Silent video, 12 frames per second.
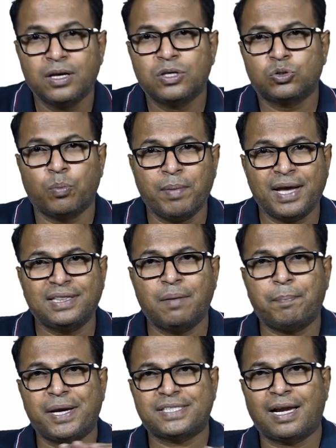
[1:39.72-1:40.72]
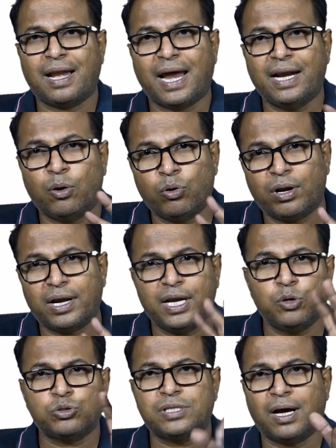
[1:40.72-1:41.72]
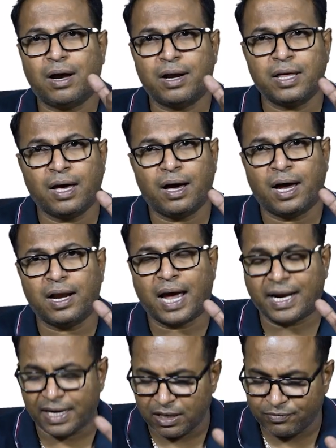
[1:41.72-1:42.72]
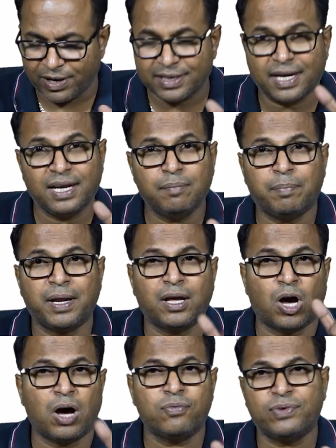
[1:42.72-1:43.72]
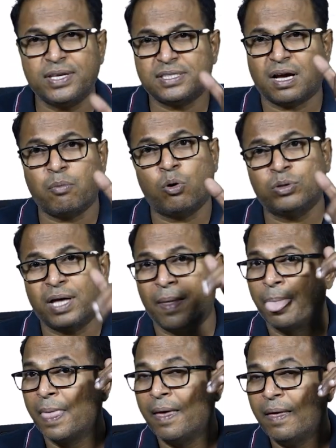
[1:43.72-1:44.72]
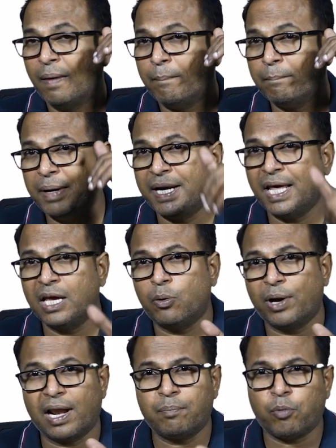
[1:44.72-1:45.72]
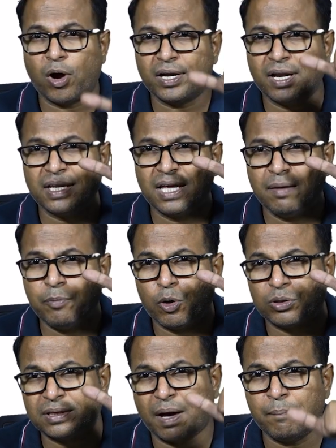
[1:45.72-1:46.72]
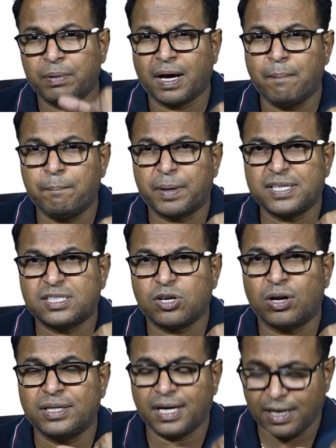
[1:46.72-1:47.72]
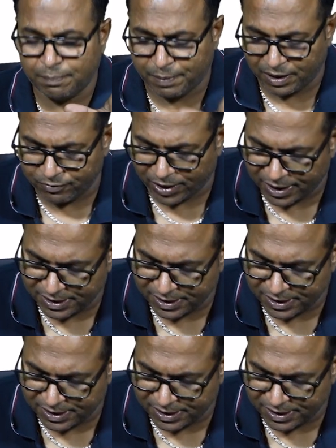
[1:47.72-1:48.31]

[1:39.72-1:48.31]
So make the patient lie down, reduce the hernia and identify the deep ring half inch above the mid inguinal point and keep your thumb compressed on the deep ring. For